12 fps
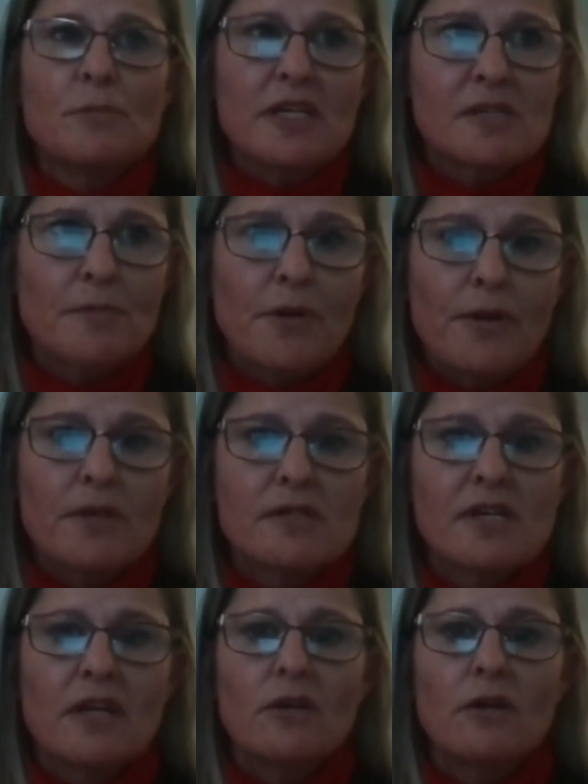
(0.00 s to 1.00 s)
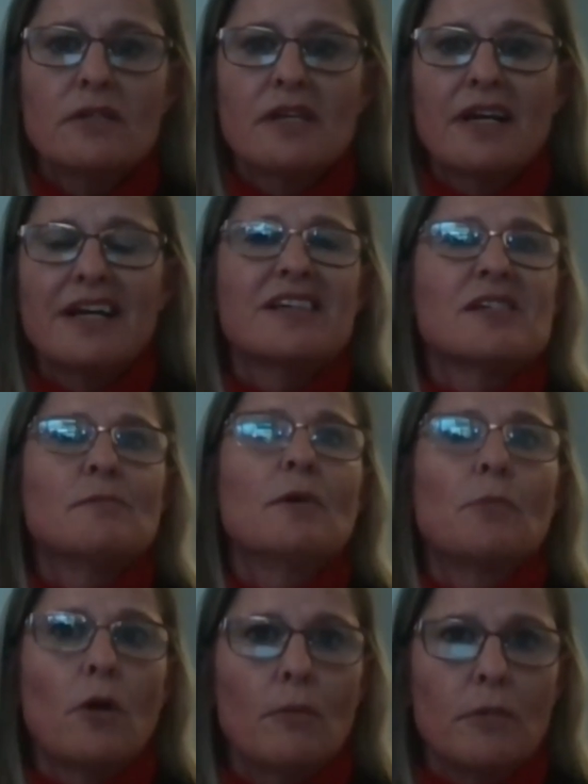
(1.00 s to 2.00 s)
experience and not a
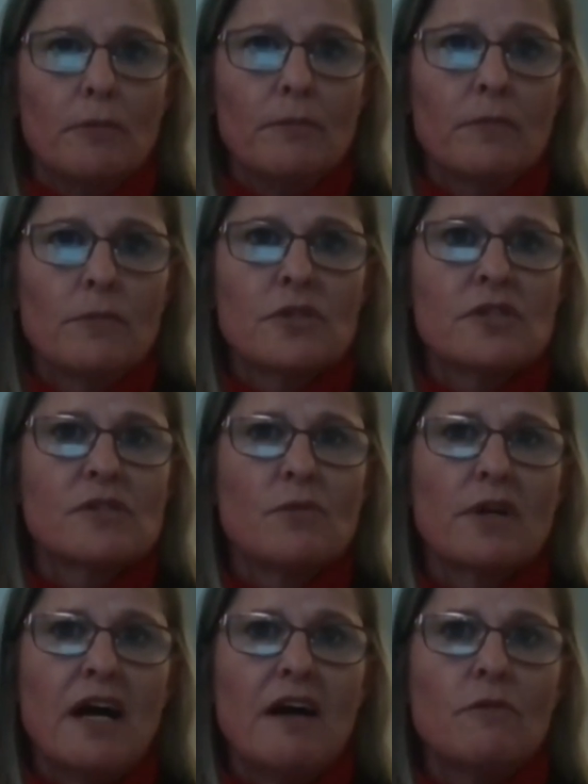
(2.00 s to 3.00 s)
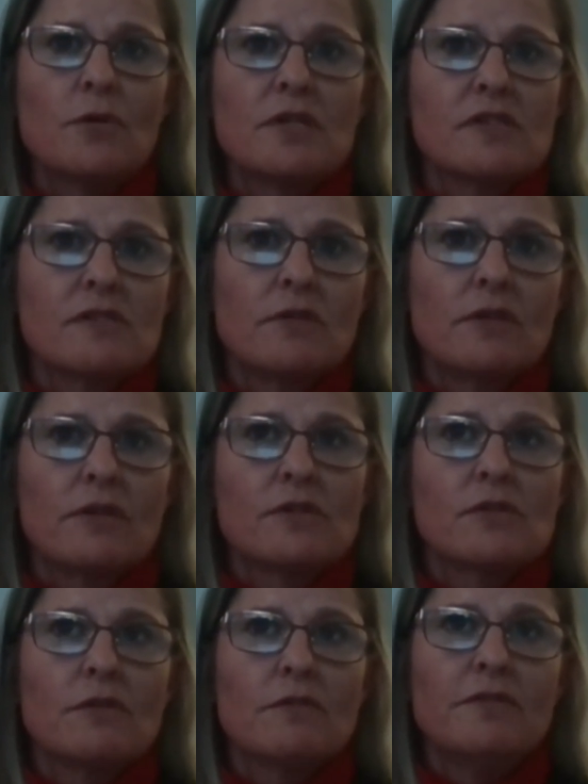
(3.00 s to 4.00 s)
customer problem, which is what I've always,
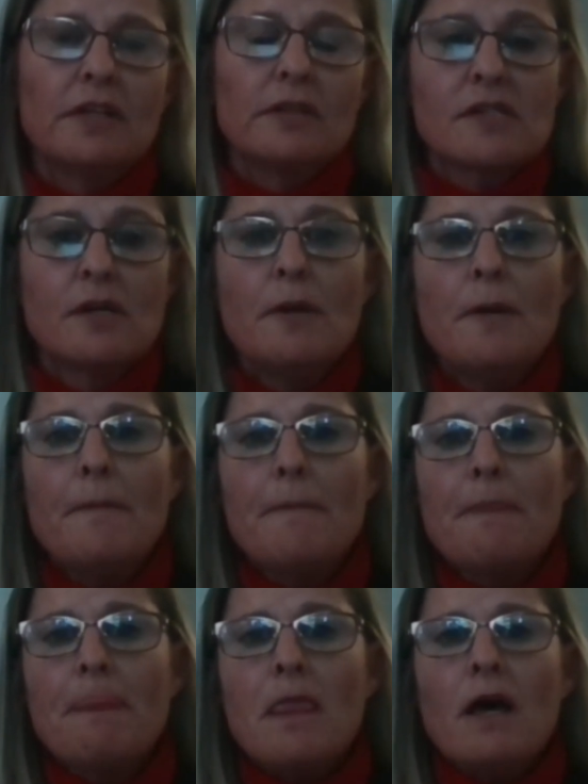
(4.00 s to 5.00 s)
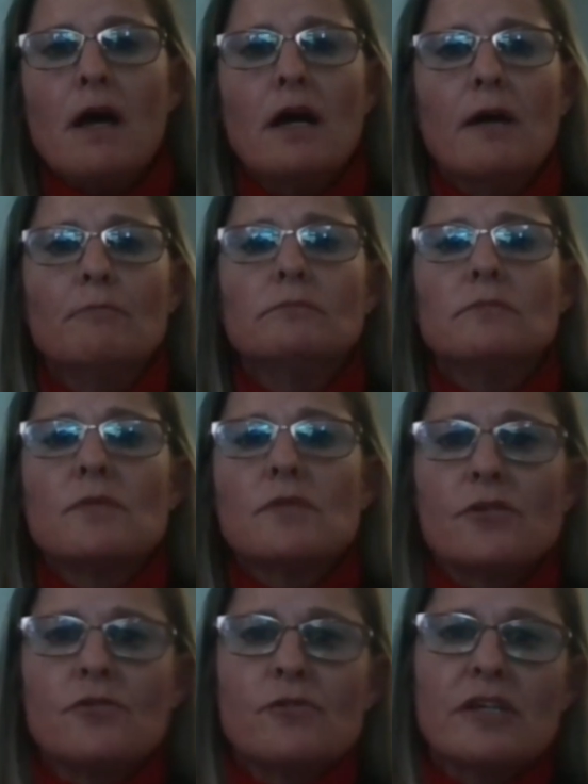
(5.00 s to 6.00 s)
sort of felt.
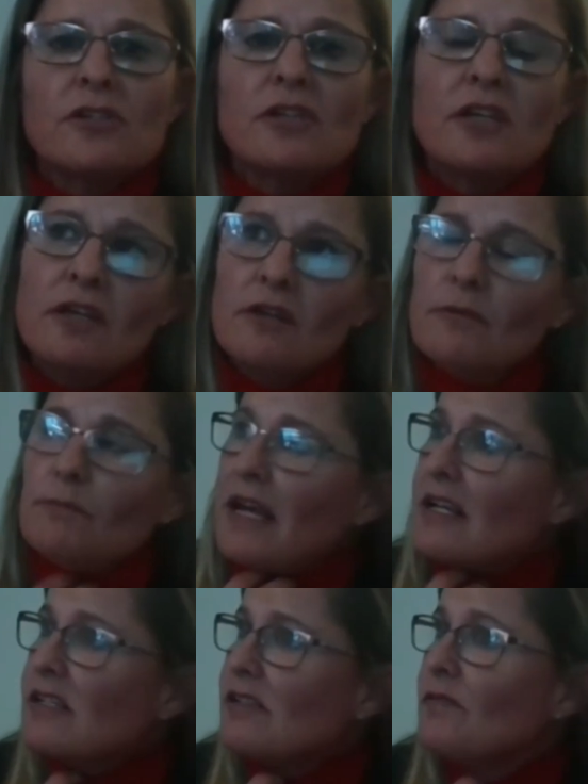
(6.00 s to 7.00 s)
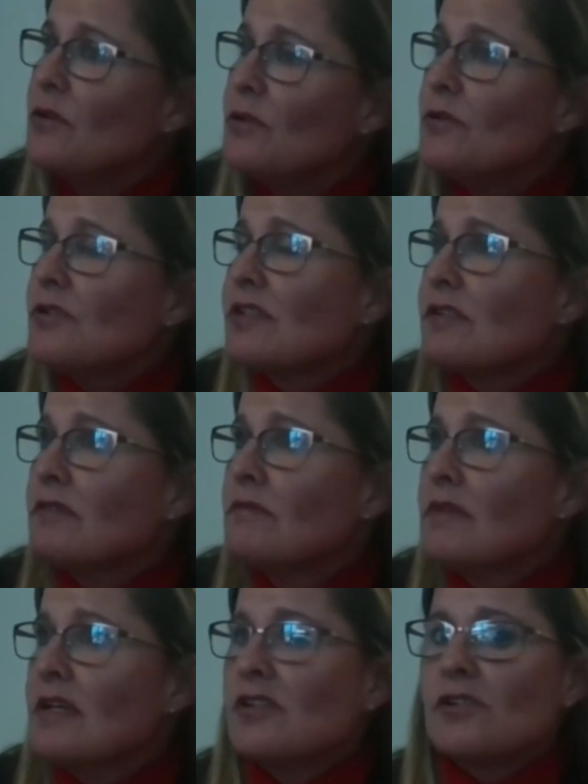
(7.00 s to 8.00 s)
So traditionally, banks have used
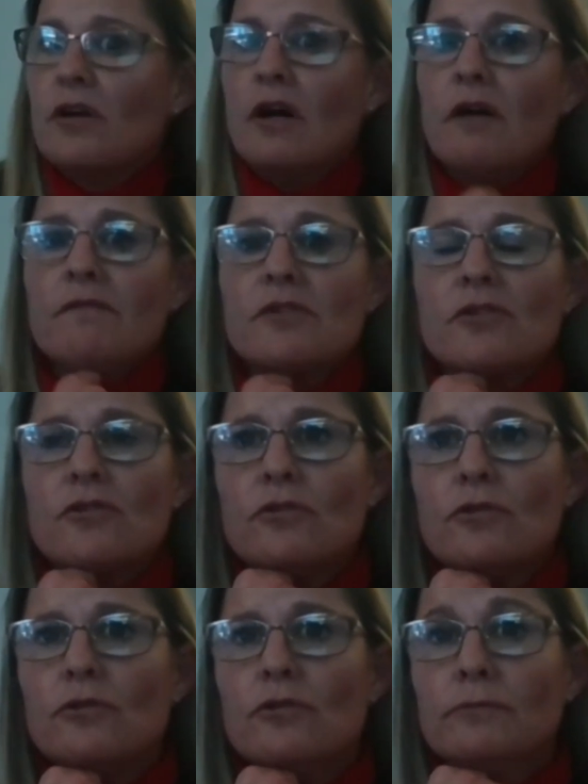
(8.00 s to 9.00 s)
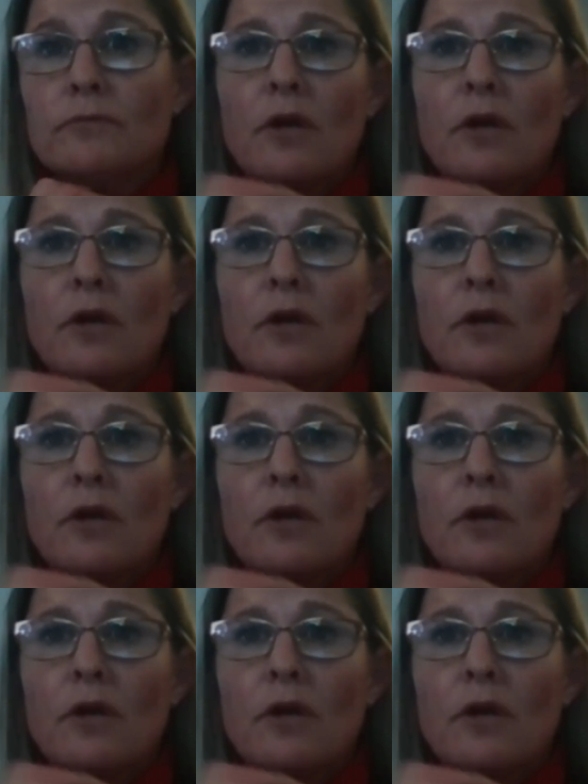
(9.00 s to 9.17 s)
their staff to